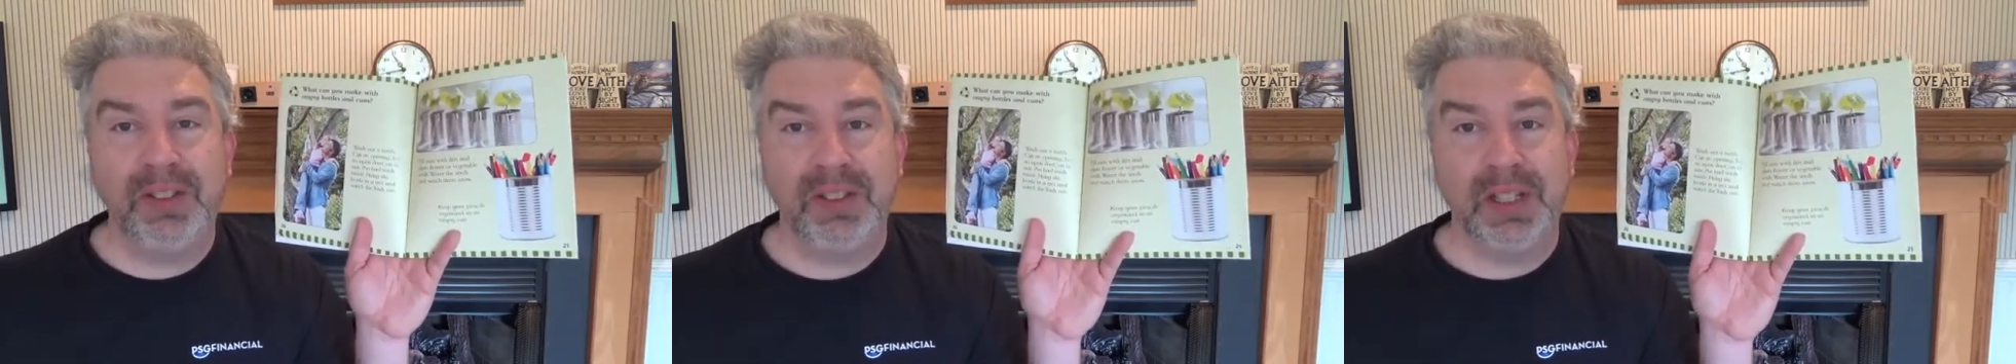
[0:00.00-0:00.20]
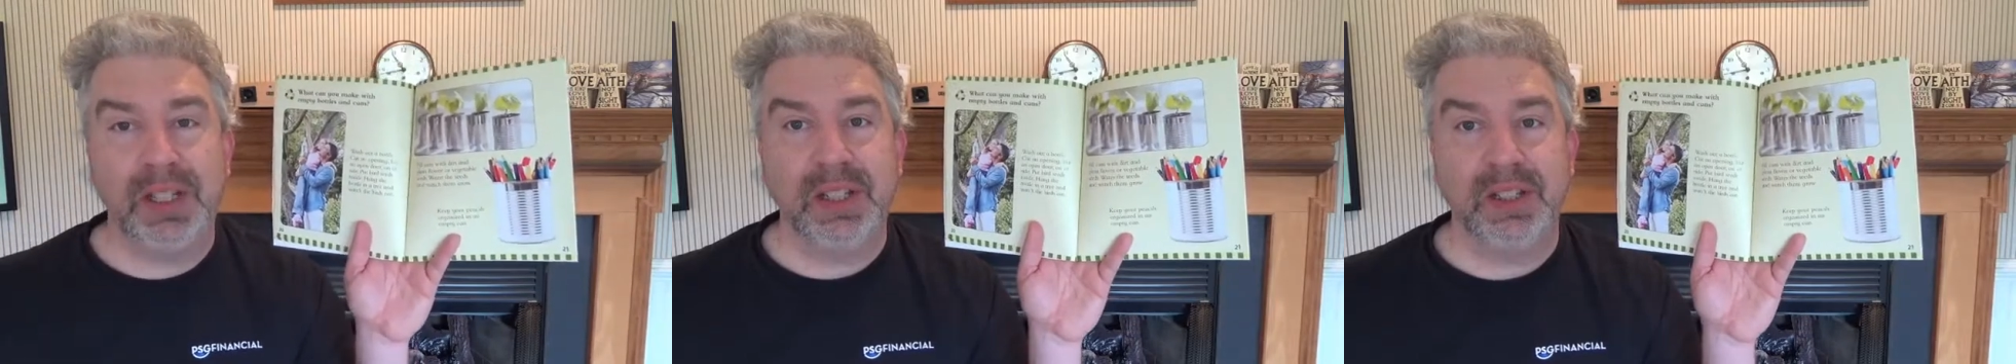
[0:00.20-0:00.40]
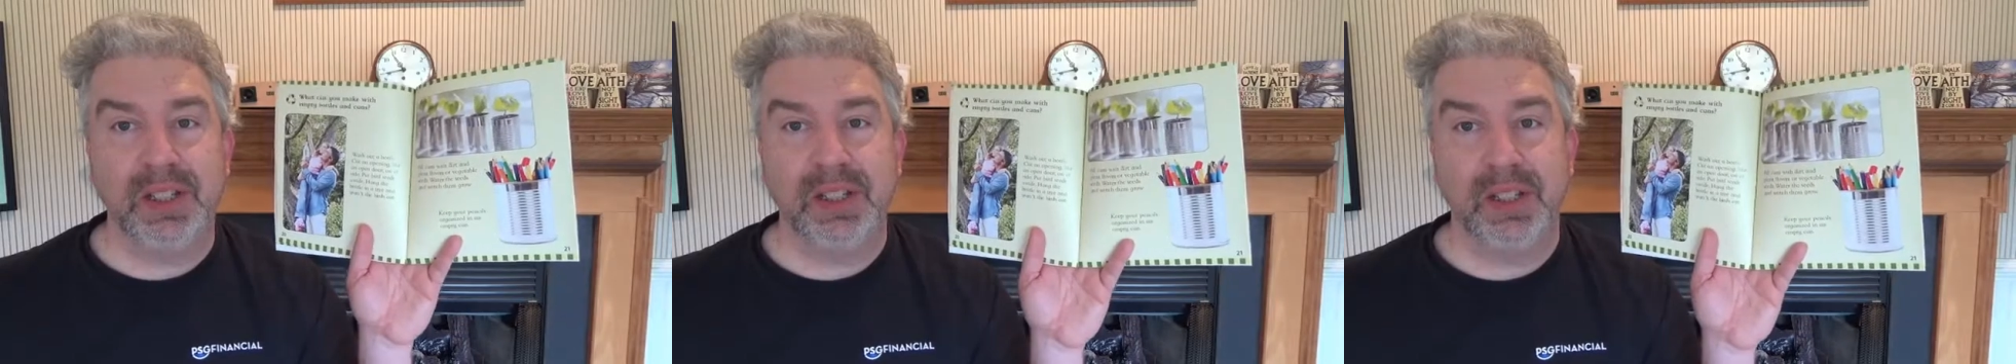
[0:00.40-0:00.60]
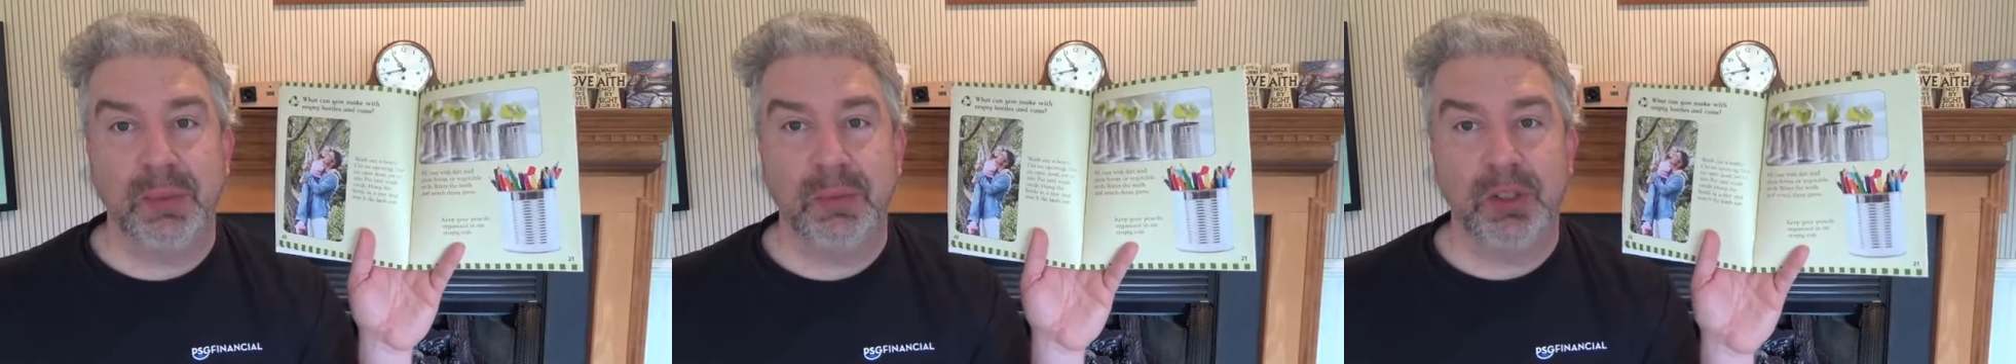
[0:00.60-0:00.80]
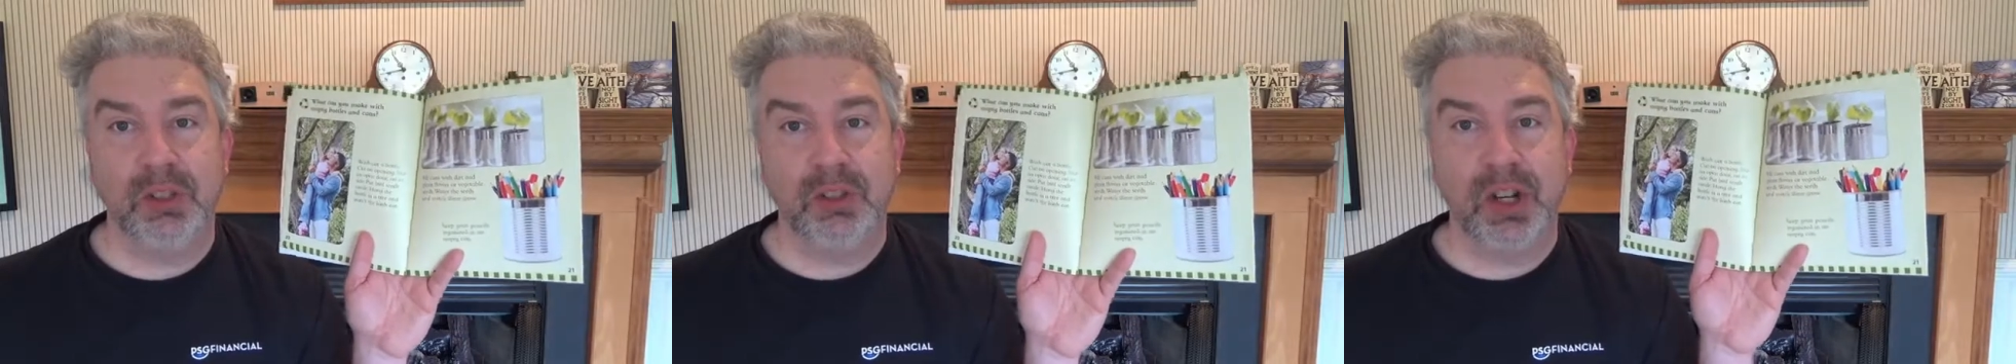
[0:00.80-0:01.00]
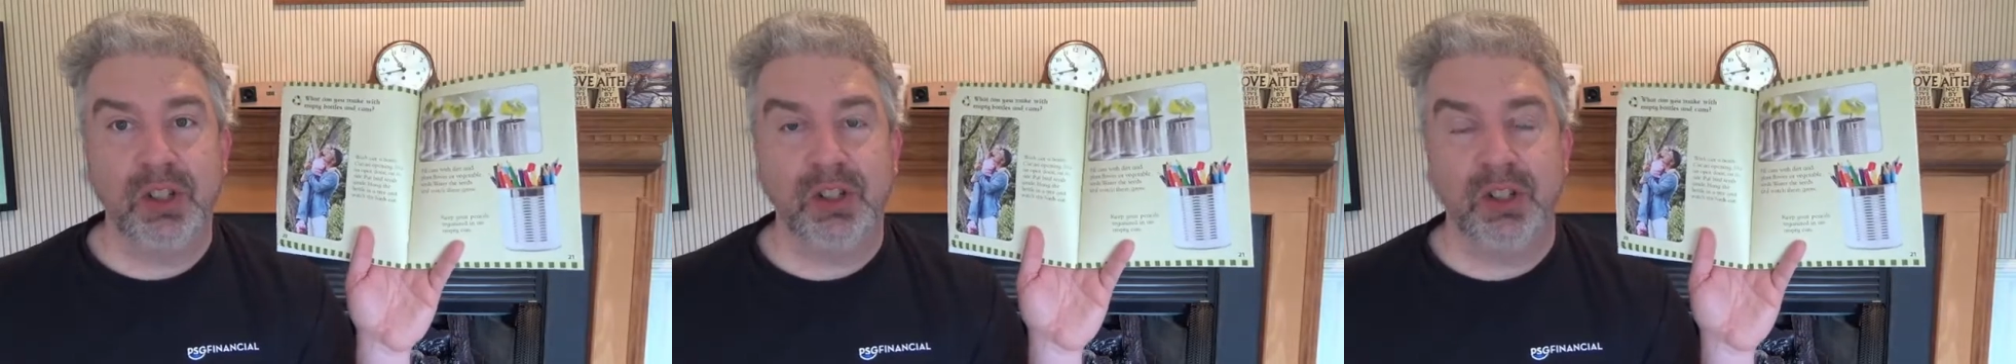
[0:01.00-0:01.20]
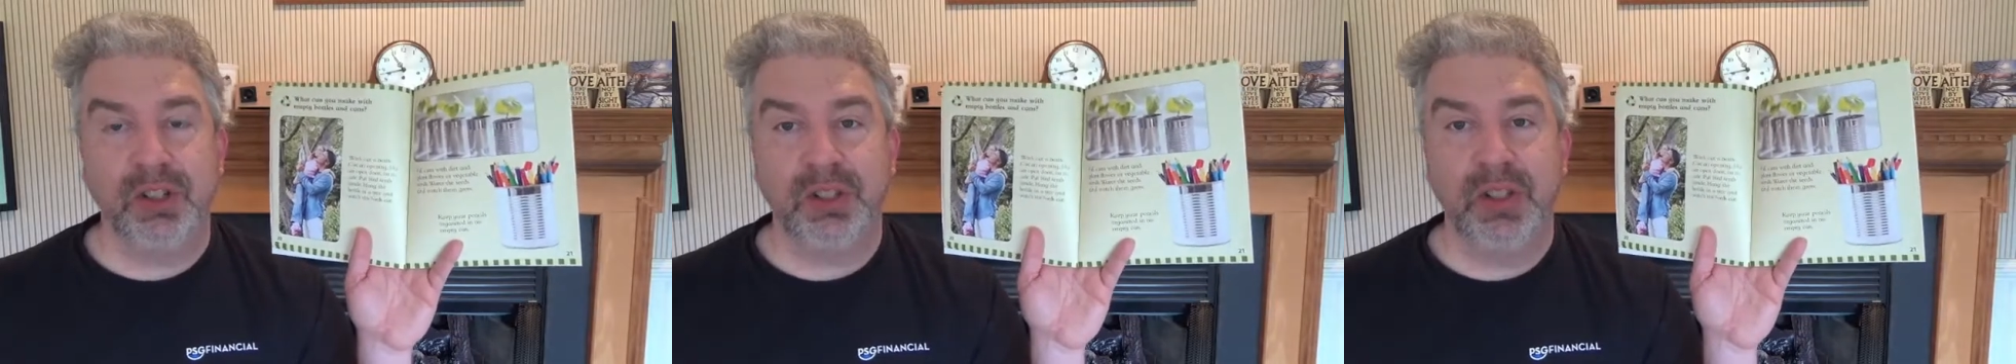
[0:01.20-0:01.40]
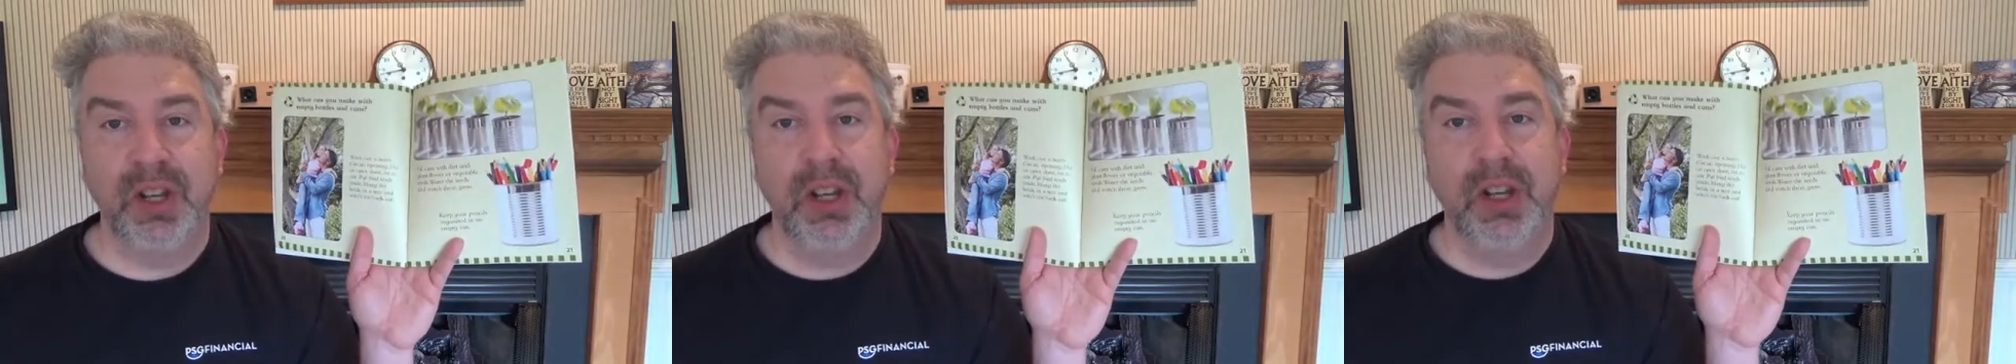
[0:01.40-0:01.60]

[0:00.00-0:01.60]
seeds and some instructions,